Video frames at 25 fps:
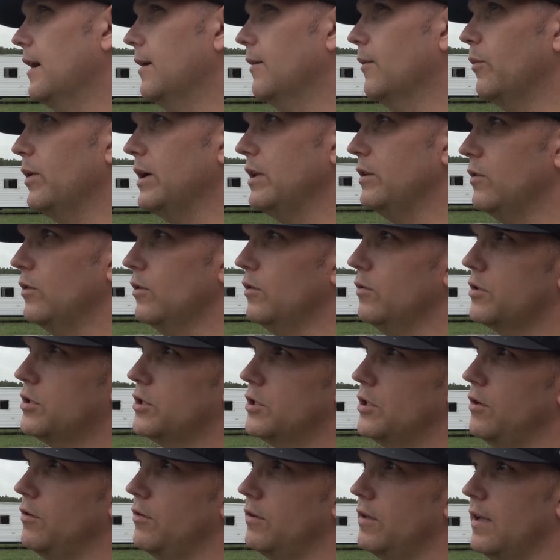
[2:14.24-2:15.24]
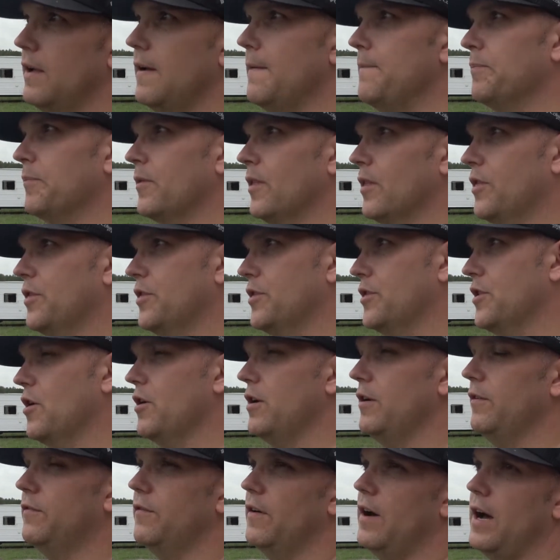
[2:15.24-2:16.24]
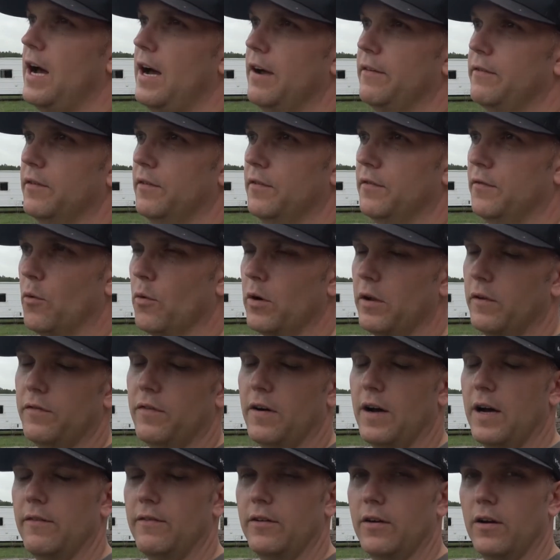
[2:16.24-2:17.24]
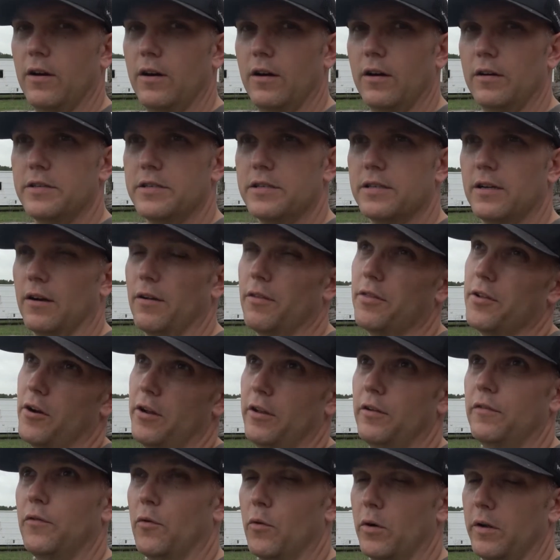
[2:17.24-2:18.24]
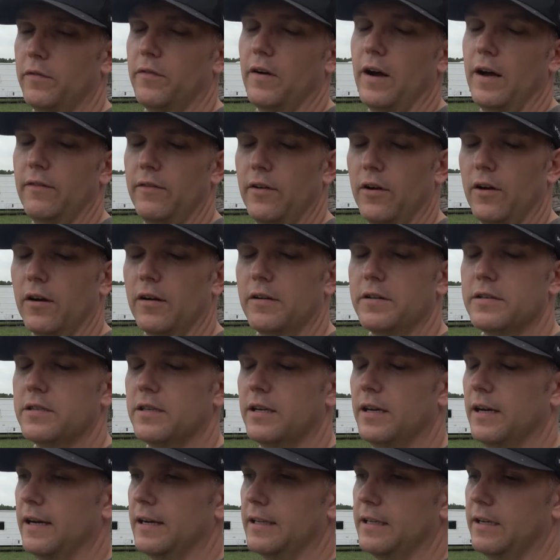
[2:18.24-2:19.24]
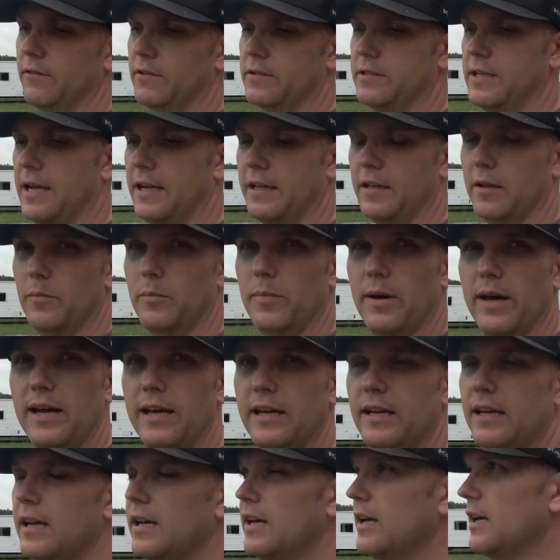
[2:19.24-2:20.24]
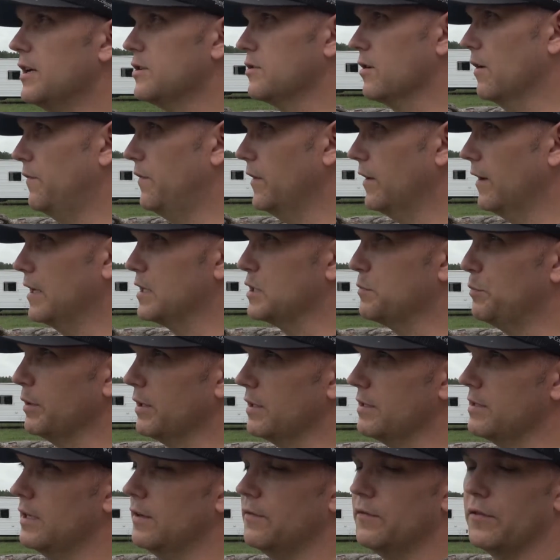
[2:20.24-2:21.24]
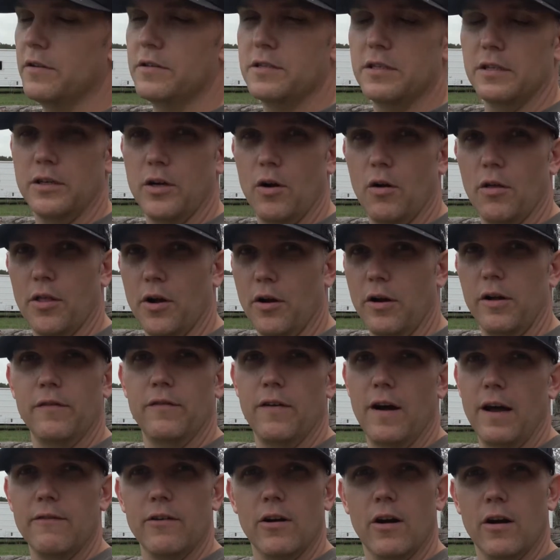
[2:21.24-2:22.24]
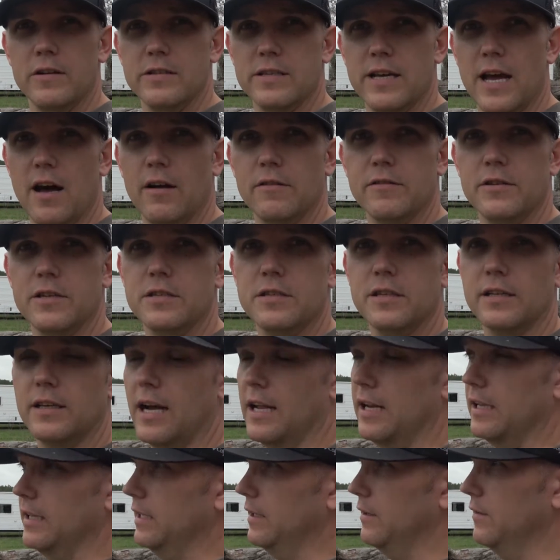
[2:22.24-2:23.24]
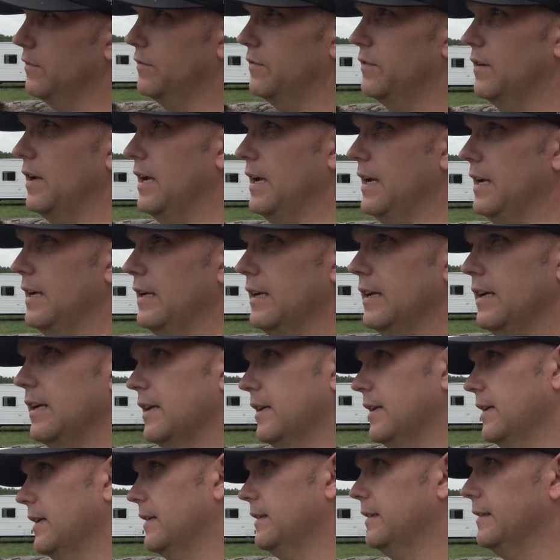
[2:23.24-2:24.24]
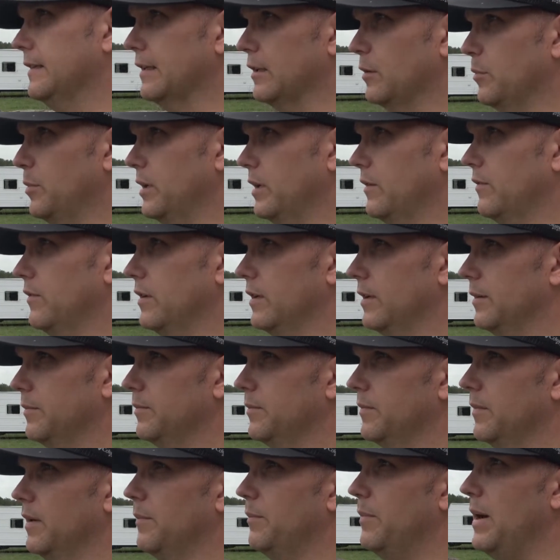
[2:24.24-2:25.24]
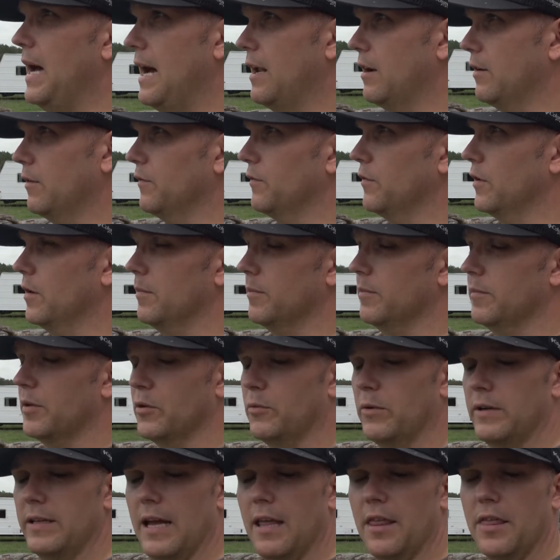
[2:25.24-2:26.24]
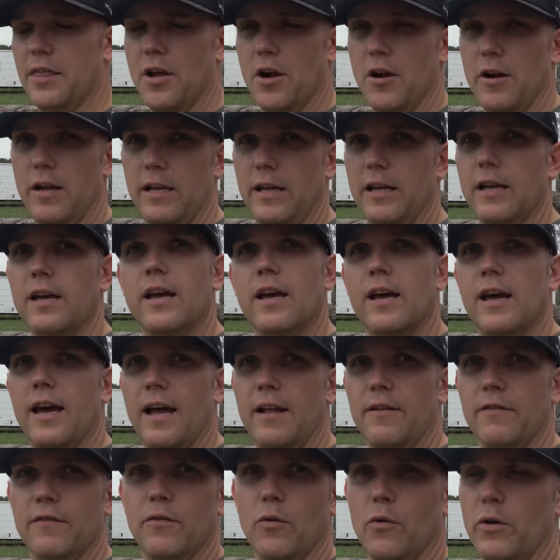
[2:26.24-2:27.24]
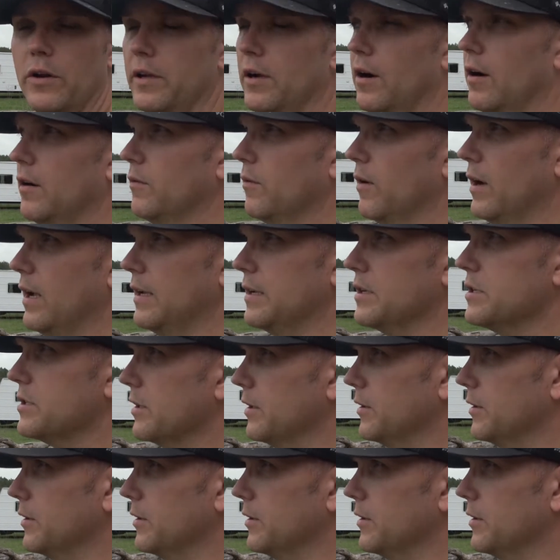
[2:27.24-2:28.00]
We do shoot 35 to 45 yards, or 30 to 45 yards, give or take in the bay. So I figured I'd split the difference and go 35 yards out, just to kind of give a little bit of a pattern from between that 30 and 40 yard range.